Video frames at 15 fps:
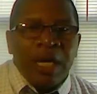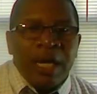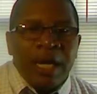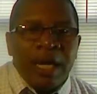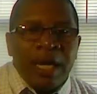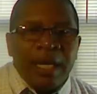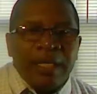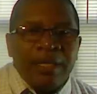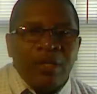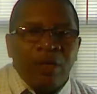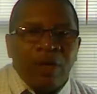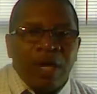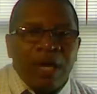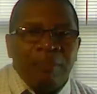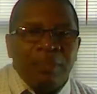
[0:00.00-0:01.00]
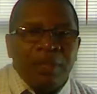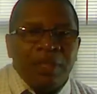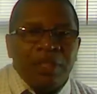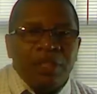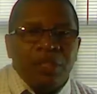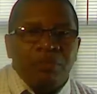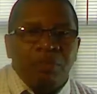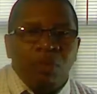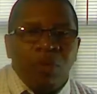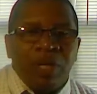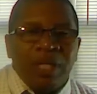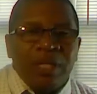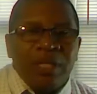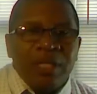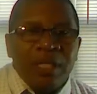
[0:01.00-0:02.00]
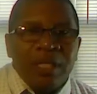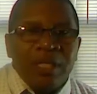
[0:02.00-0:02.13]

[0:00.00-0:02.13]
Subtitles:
and you know, I had been disappointed.